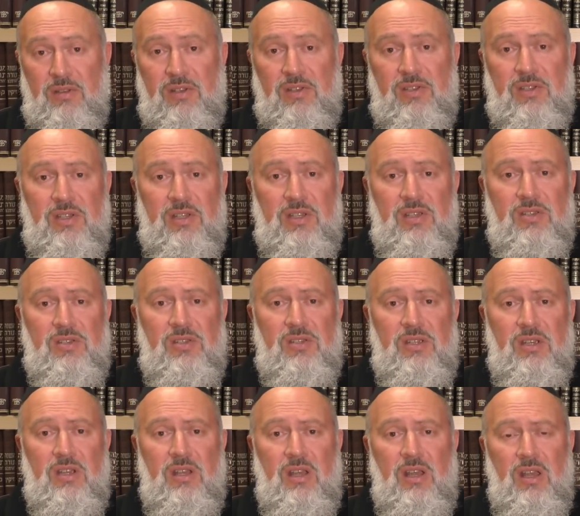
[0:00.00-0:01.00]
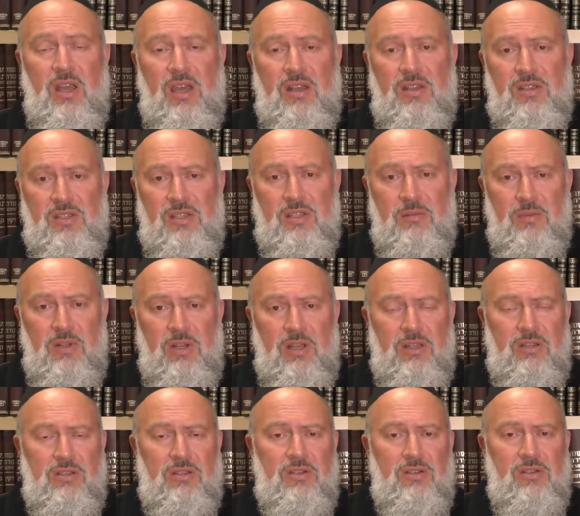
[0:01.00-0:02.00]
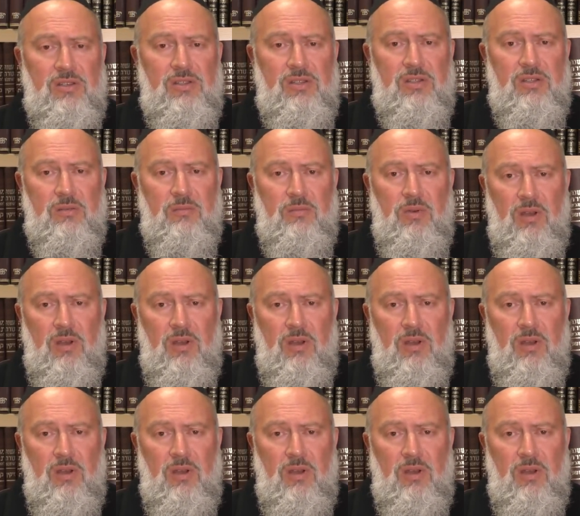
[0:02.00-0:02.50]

This is an assimilationist